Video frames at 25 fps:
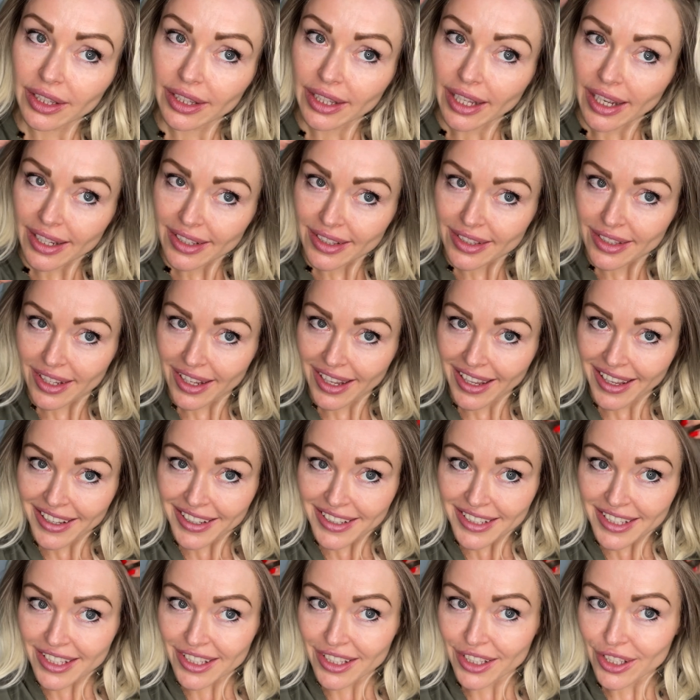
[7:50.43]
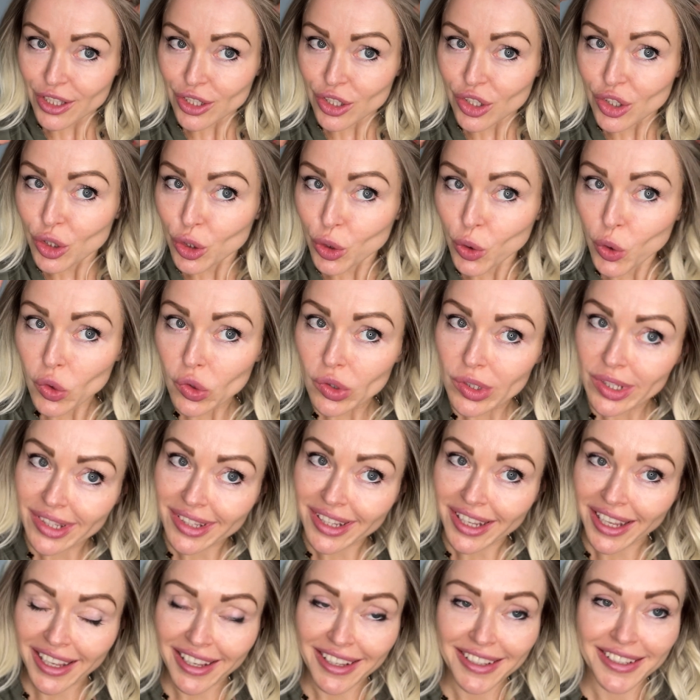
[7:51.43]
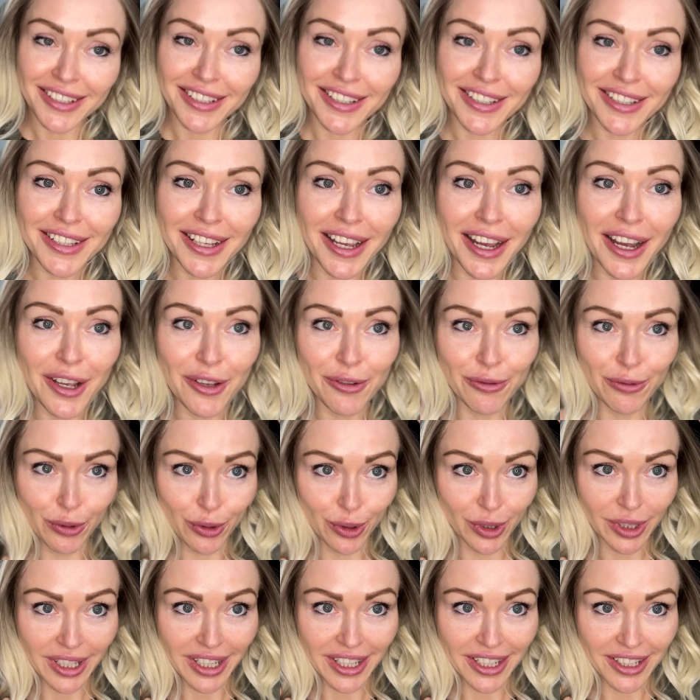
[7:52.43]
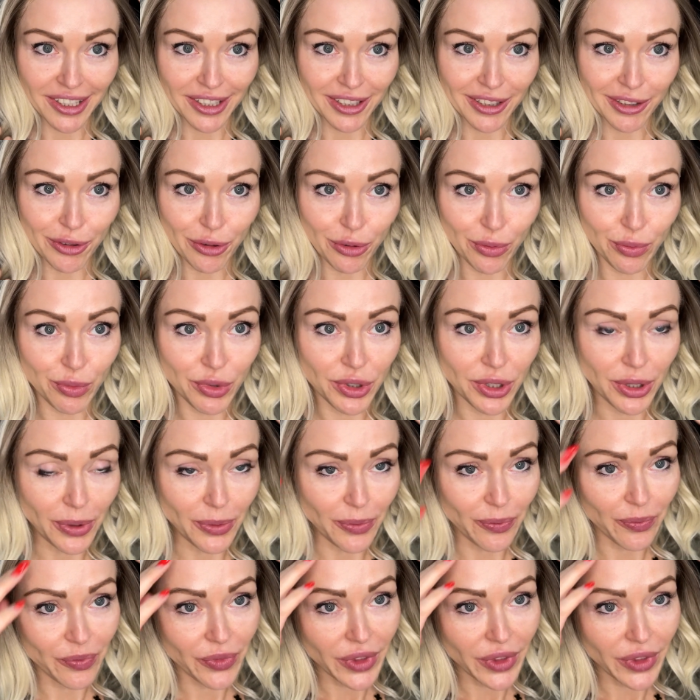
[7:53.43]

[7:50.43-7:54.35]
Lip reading: not as disclosed as I would like it to be.